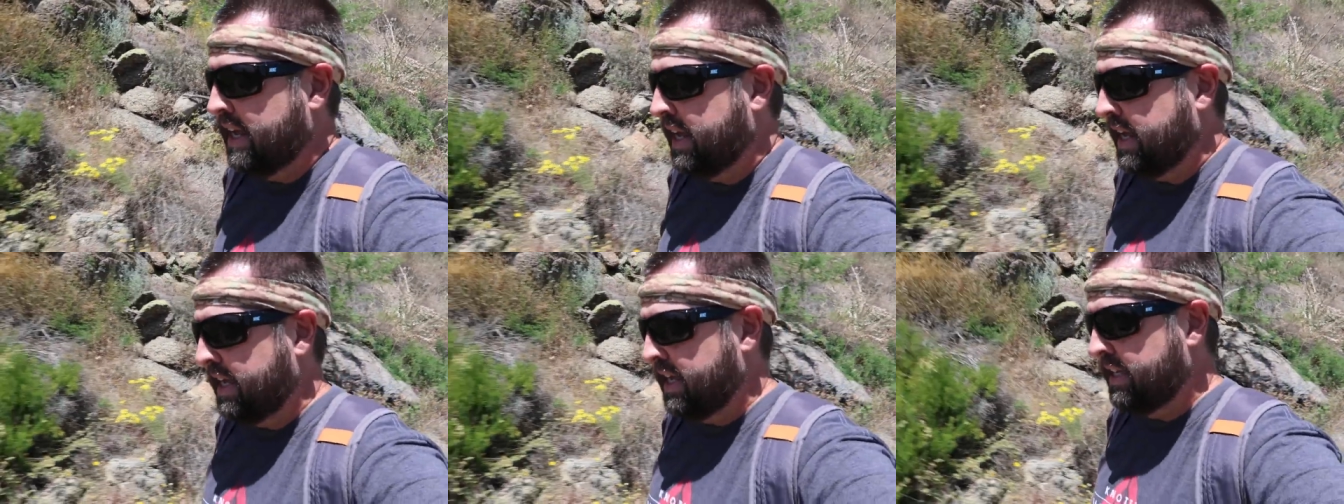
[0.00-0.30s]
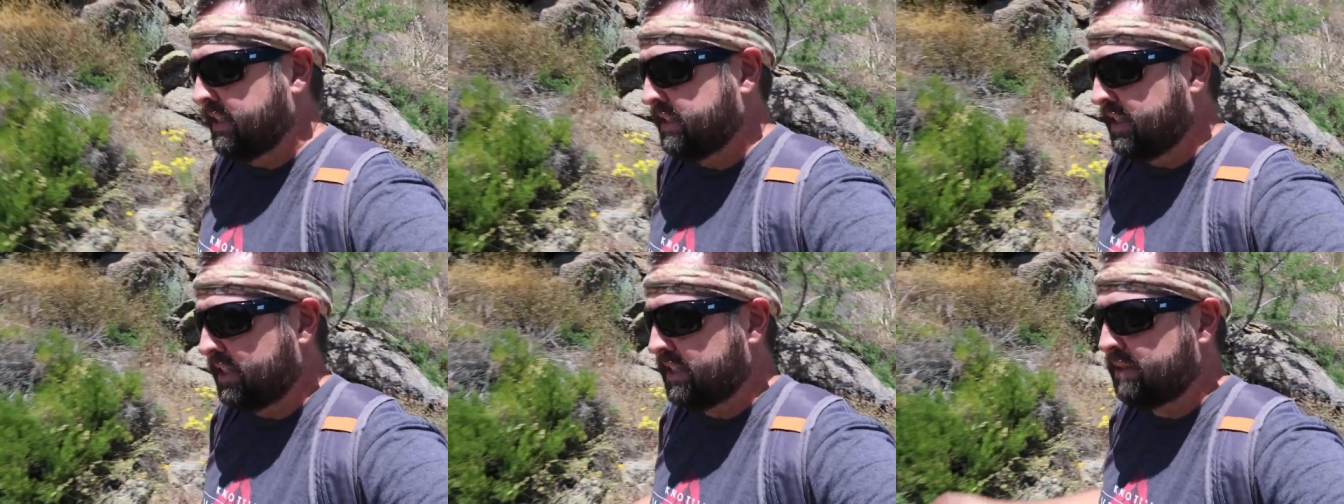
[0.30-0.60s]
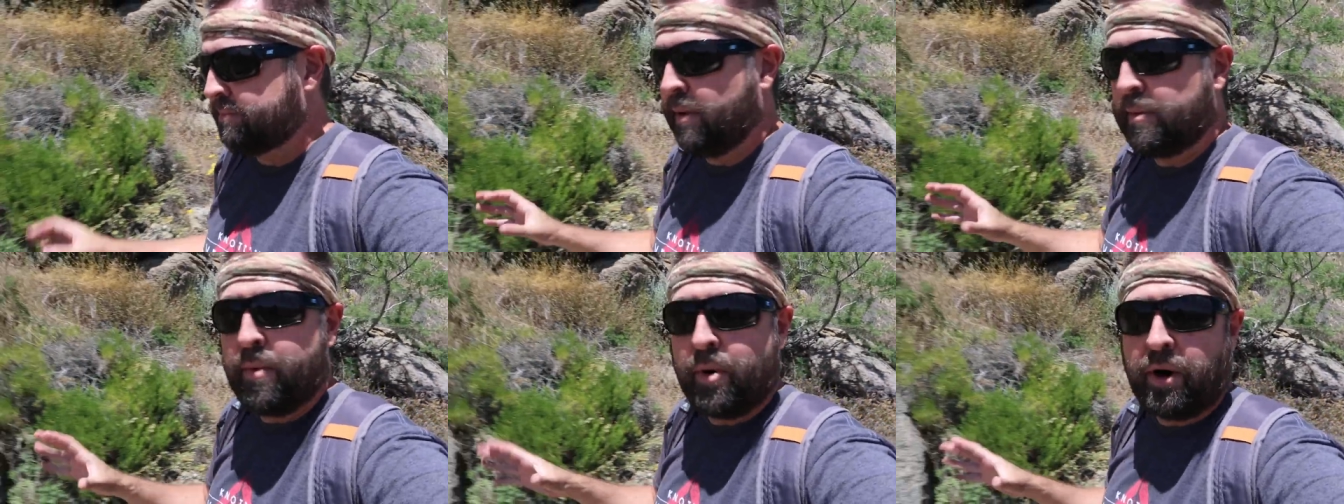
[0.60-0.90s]
is this
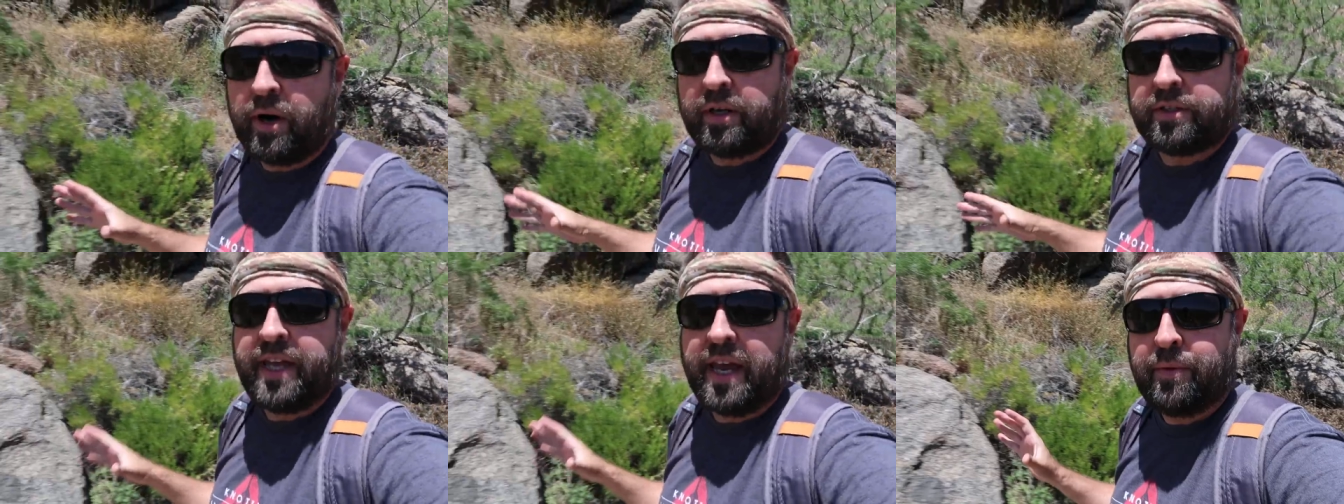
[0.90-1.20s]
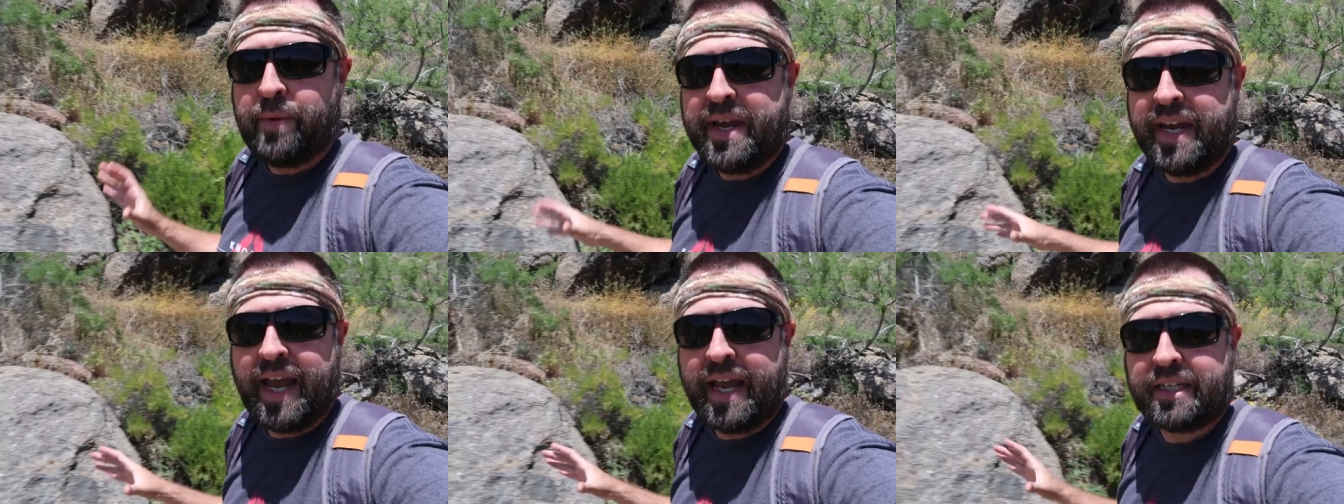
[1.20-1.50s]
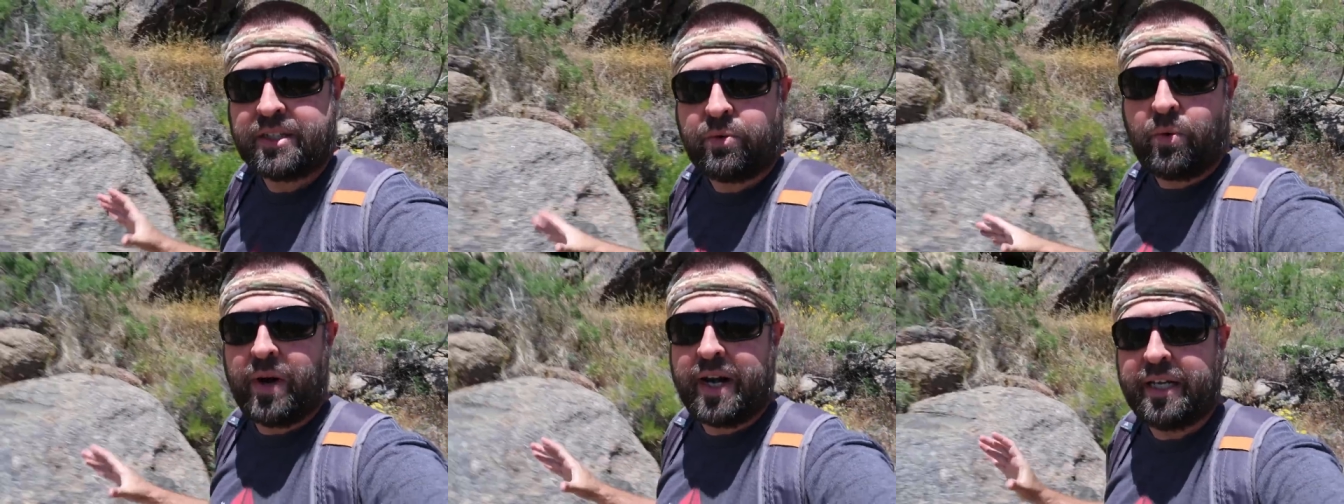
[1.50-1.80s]
is Memorial Day
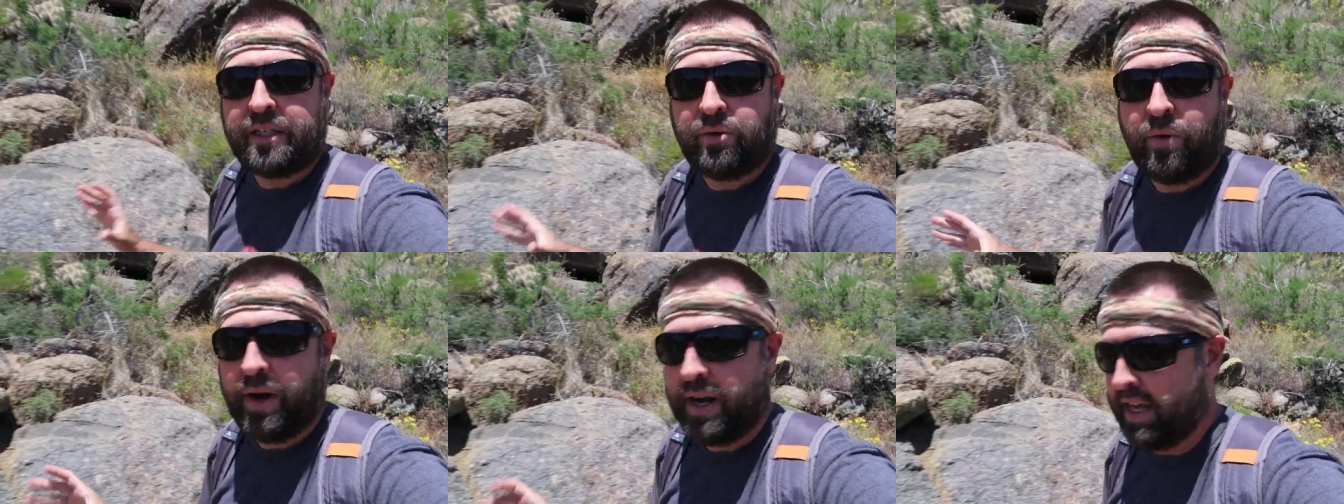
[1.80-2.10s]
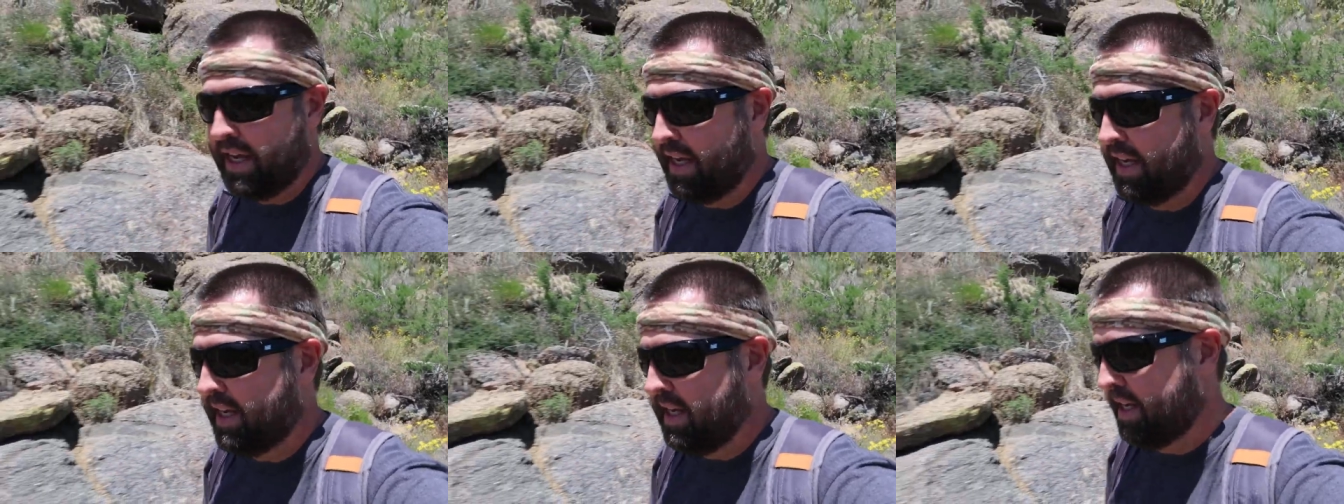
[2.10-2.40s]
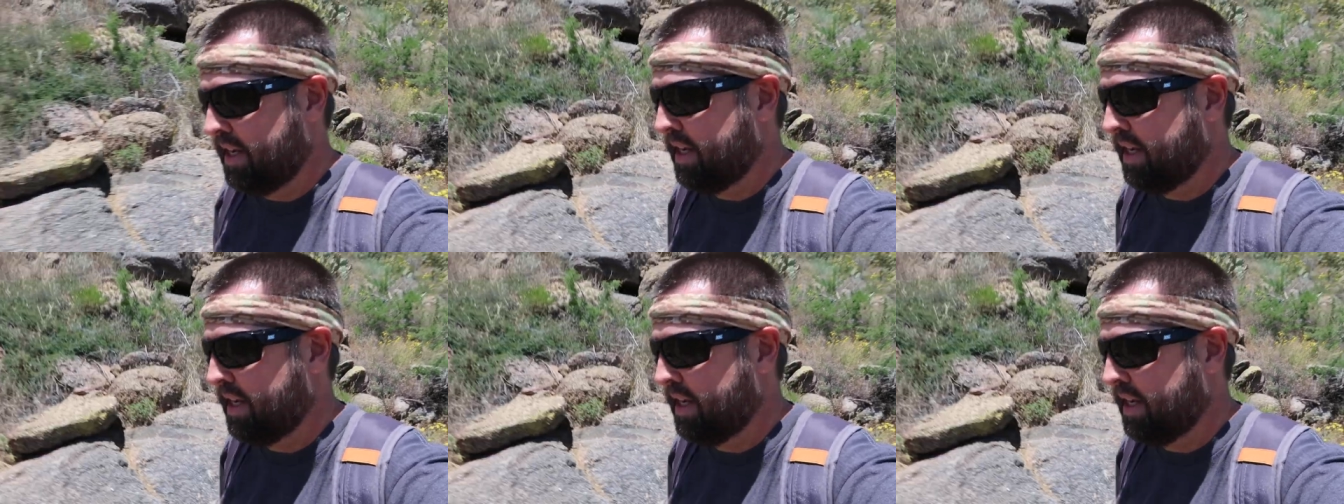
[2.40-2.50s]
weekend 2020.